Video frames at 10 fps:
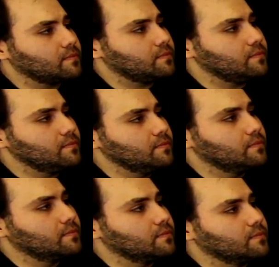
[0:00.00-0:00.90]

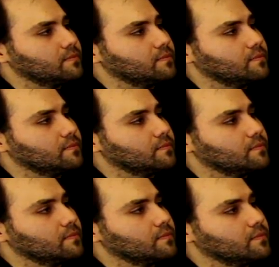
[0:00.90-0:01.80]

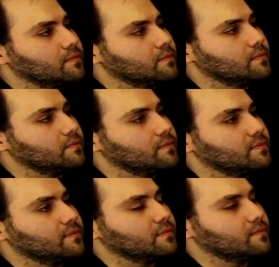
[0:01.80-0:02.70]

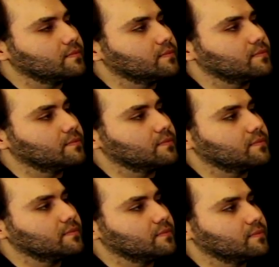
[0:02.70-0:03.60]

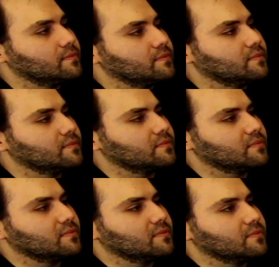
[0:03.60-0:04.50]
[no speech]